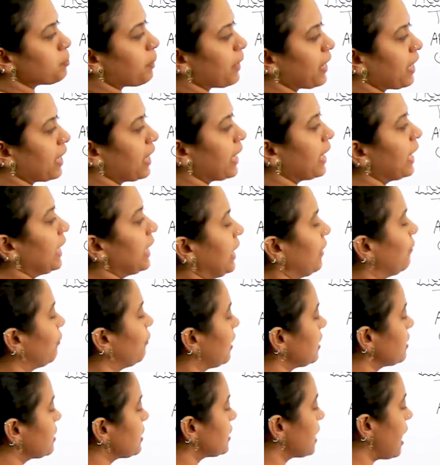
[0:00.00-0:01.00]
by a negative
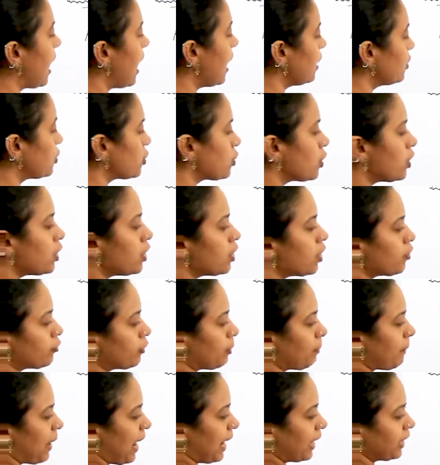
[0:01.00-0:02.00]
test charge?
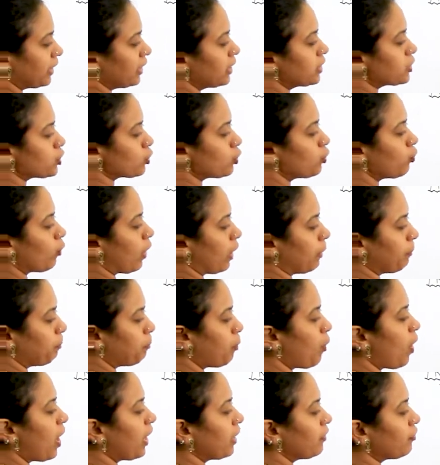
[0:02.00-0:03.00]
The magnitude
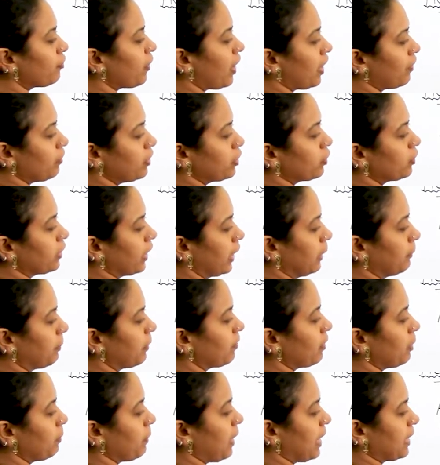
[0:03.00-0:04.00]
1.5 into 10
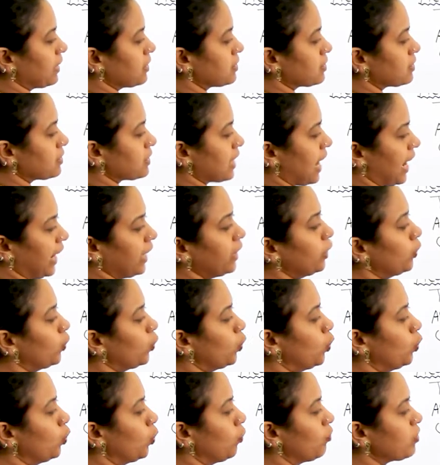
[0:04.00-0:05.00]
power minus 9
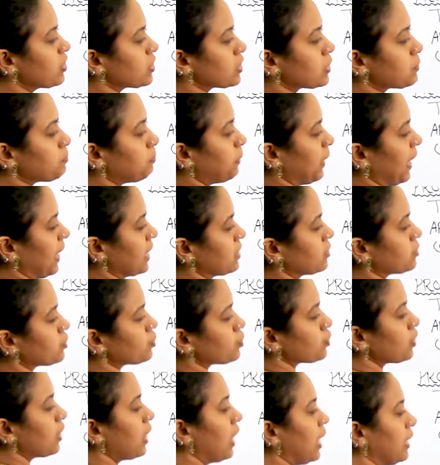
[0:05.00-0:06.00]
Coulomb, which is
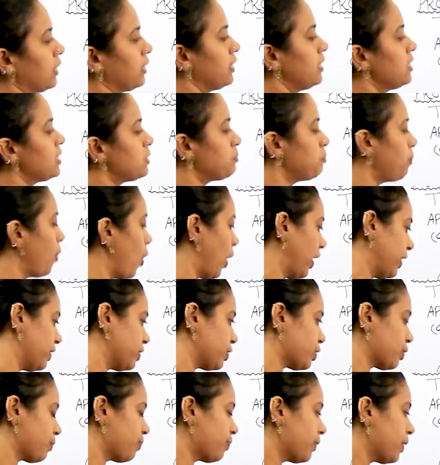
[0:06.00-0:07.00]
placed at this
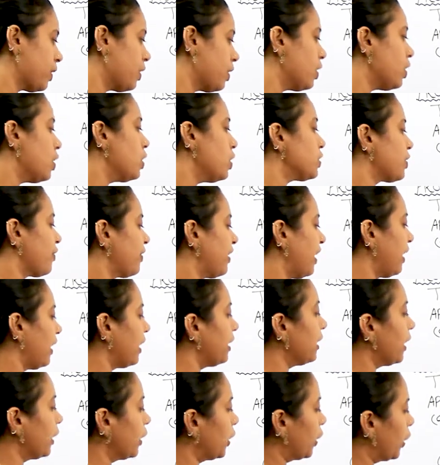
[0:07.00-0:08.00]
point. So we have
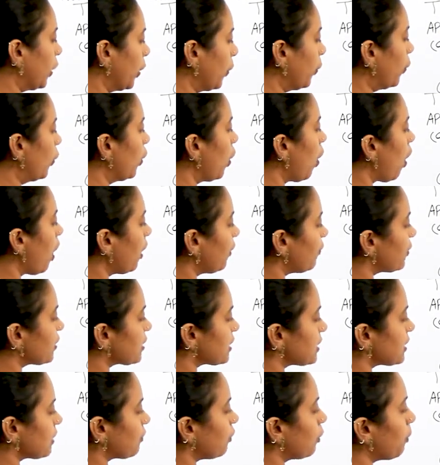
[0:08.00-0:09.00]
taken the Q0
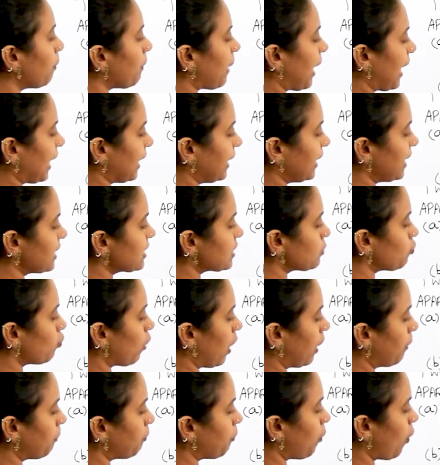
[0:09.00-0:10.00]
which is equal to minus
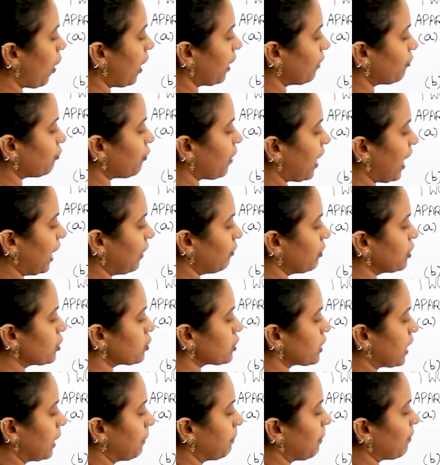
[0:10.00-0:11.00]
1.5 into
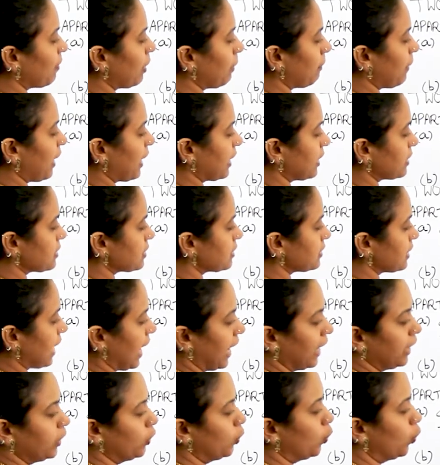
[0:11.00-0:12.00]
10 power minus
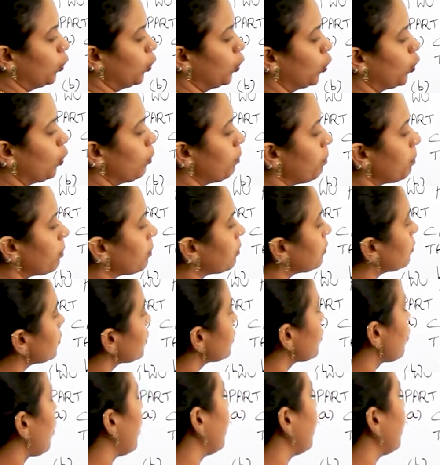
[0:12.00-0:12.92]
9 Coulomb. So